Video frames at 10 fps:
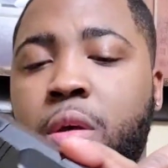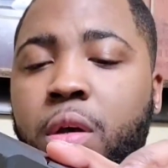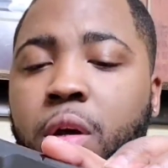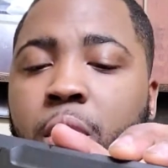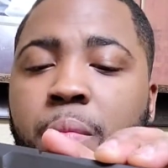
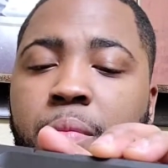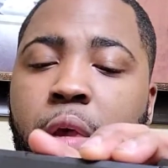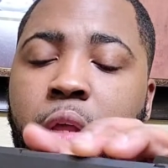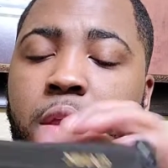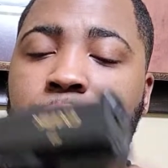
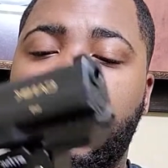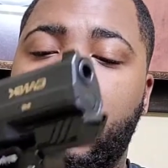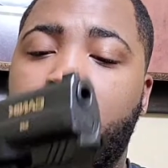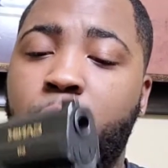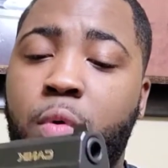And if you
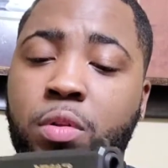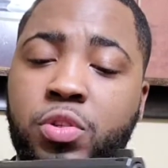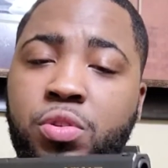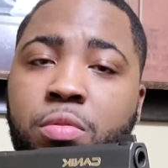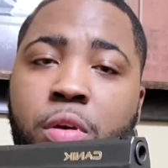ever want to
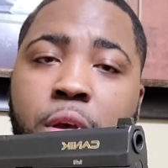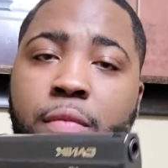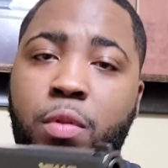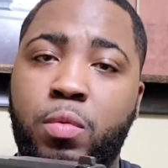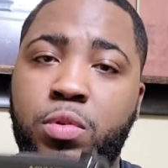shoot, all you have
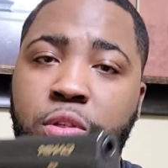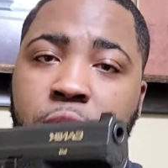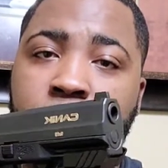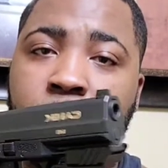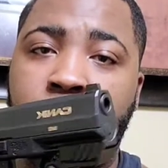to do is
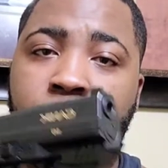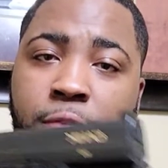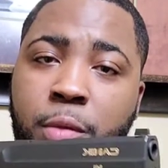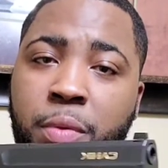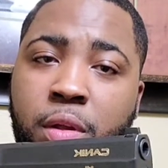just
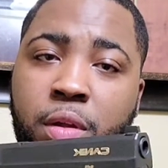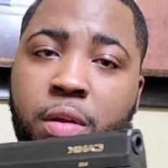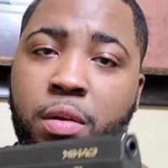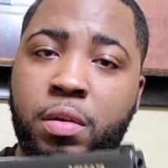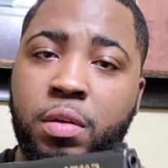flip it
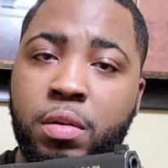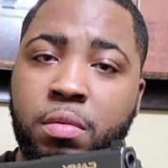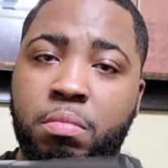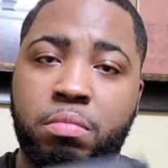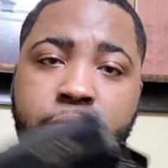
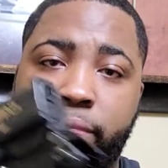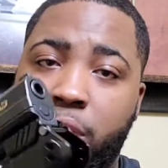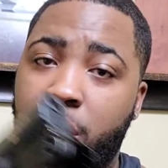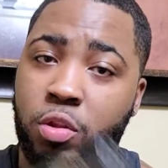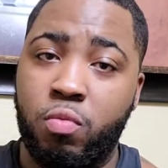
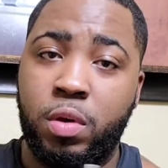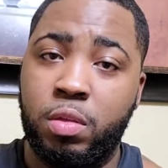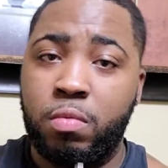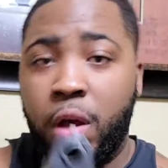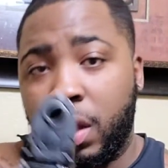and you're ready to
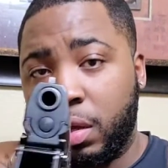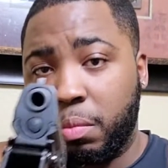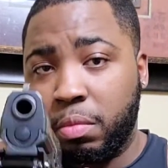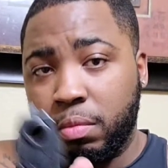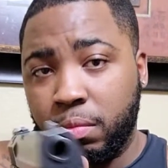rock.
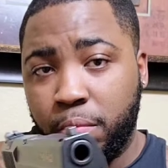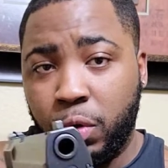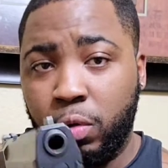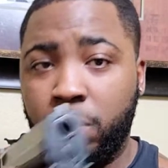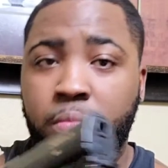
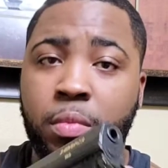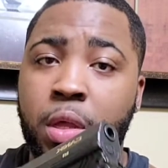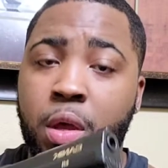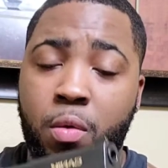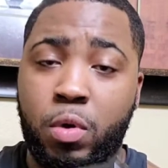Boom.
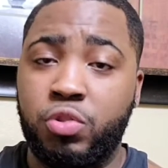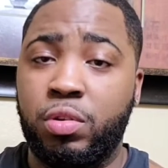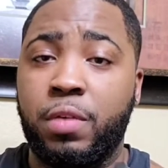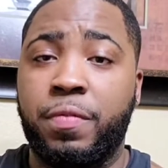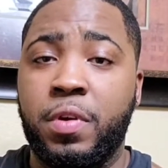Once you
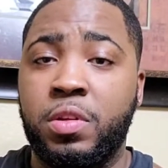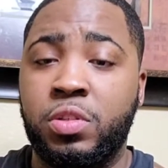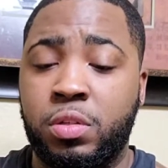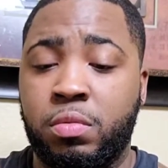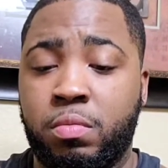get
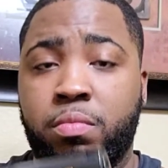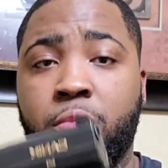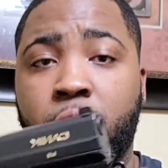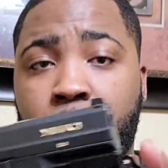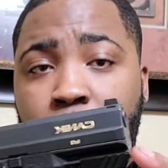finished,
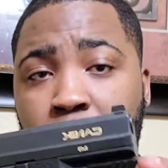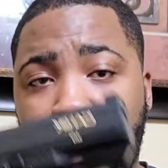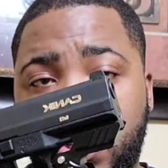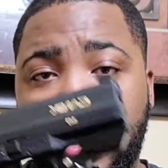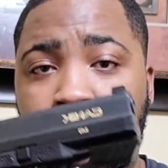you'll
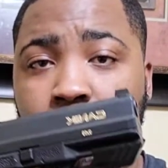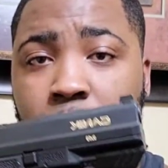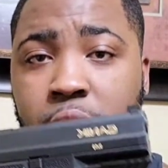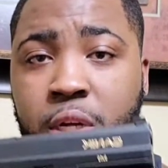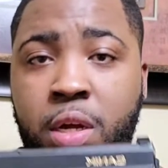push it
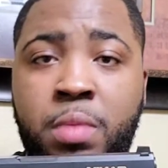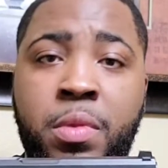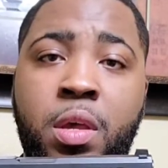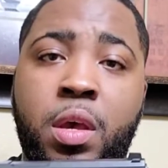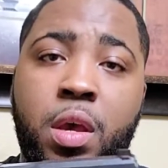one time.
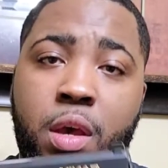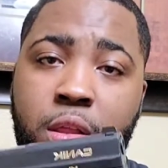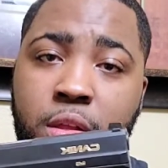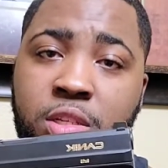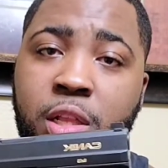And then
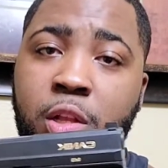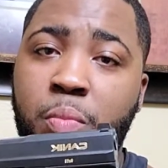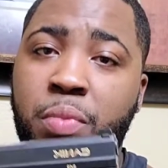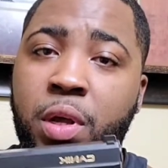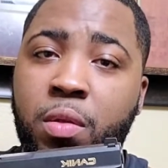there's a little
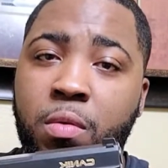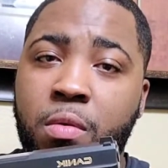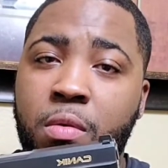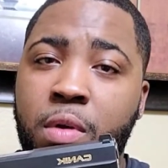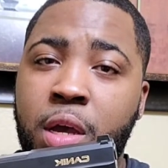button
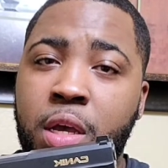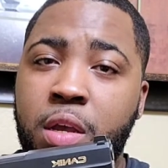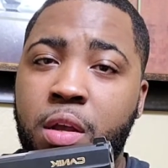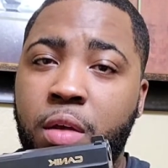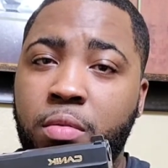right
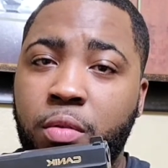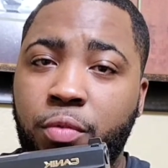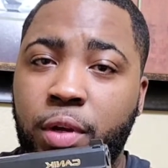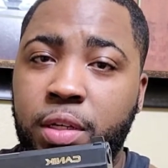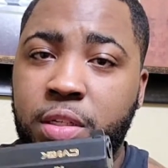here. I don't know if
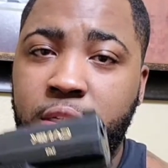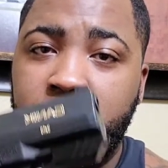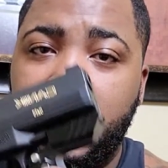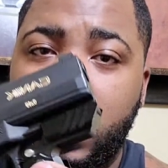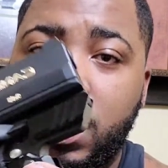you guys can see
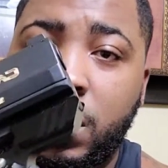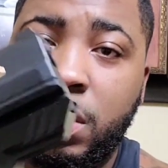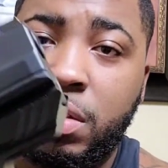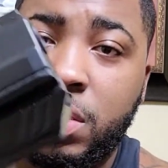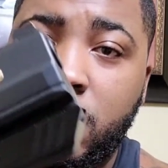that.
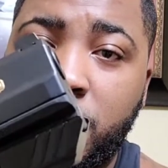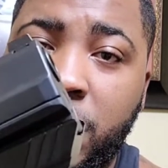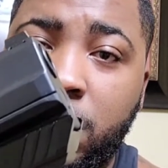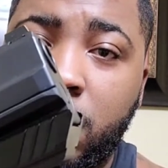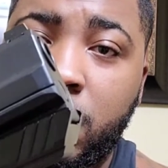There's a little
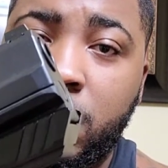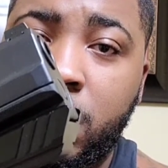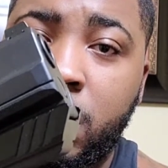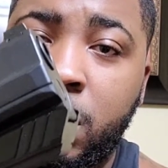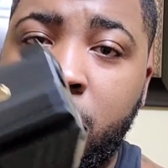button right there.